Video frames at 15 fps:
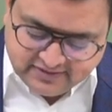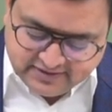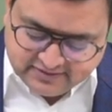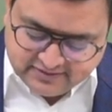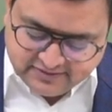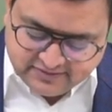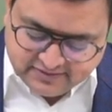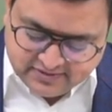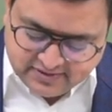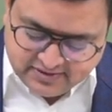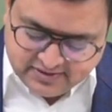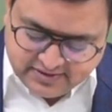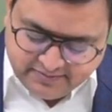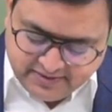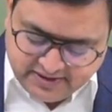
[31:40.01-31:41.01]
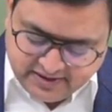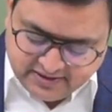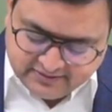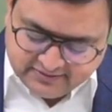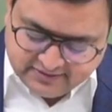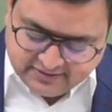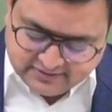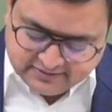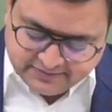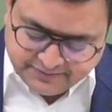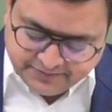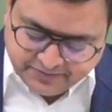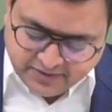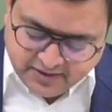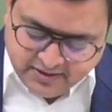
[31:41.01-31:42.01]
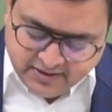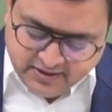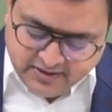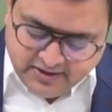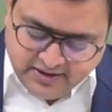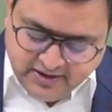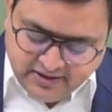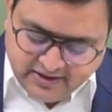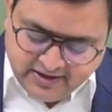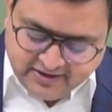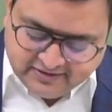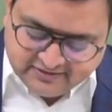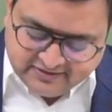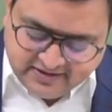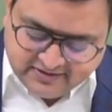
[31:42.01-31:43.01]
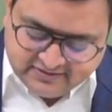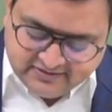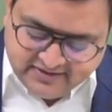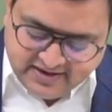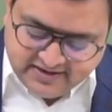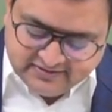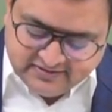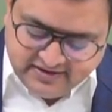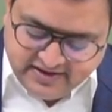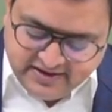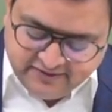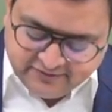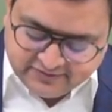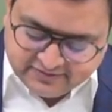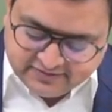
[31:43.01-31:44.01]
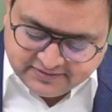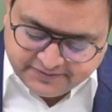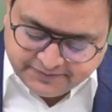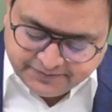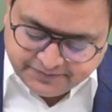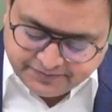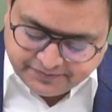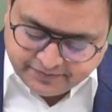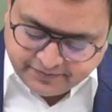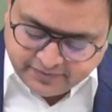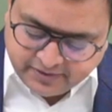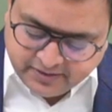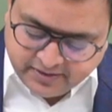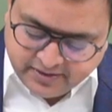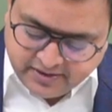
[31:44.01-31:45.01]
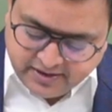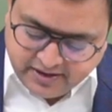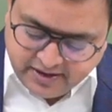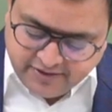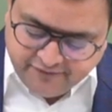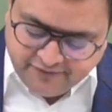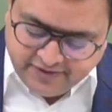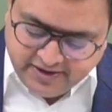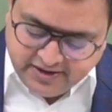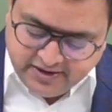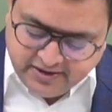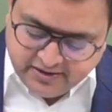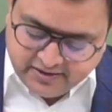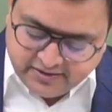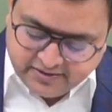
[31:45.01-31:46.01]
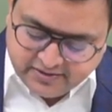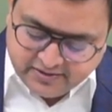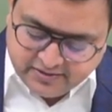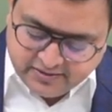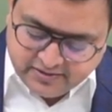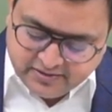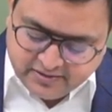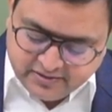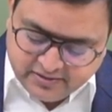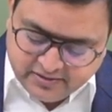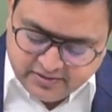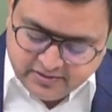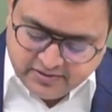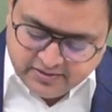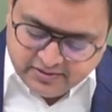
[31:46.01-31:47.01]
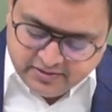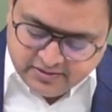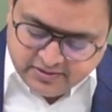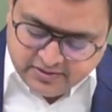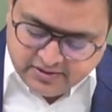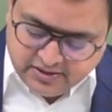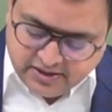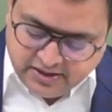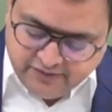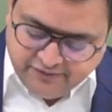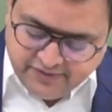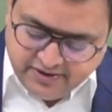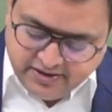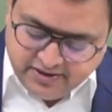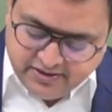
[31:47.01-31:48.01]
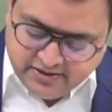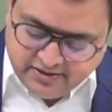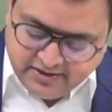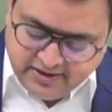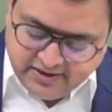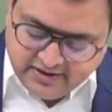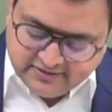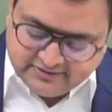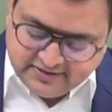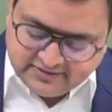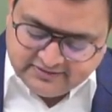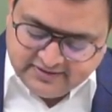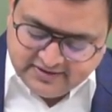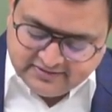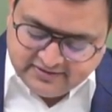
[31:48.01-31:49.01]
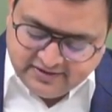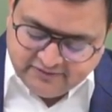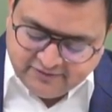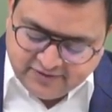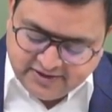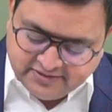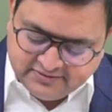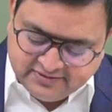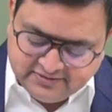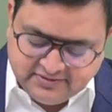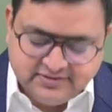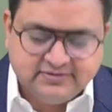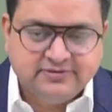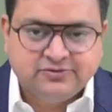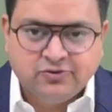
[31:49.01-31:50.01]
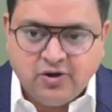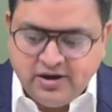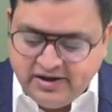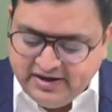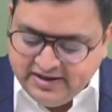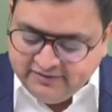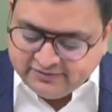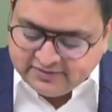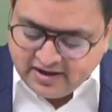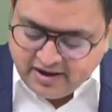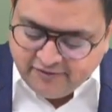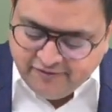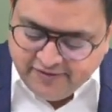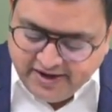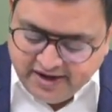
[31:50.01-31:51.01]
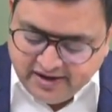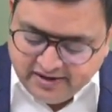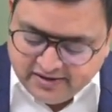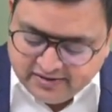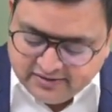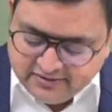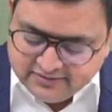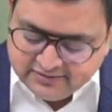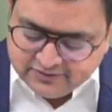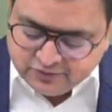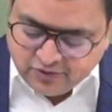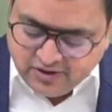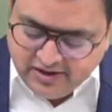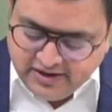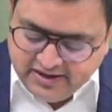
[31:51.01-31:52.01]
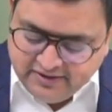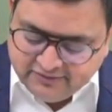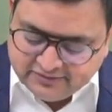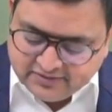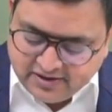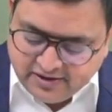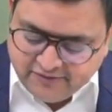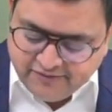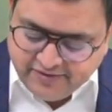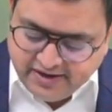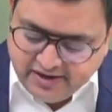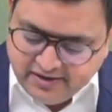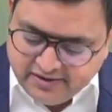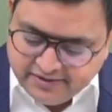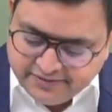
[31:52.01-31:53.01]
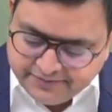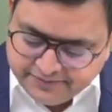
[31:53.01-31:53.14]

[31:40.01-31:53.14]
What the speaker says: Let's say, let me take it 6. He takes 6 days leaves every year. Every year he takes 6 days leave. This is called leaves availed. This is called leaves availed.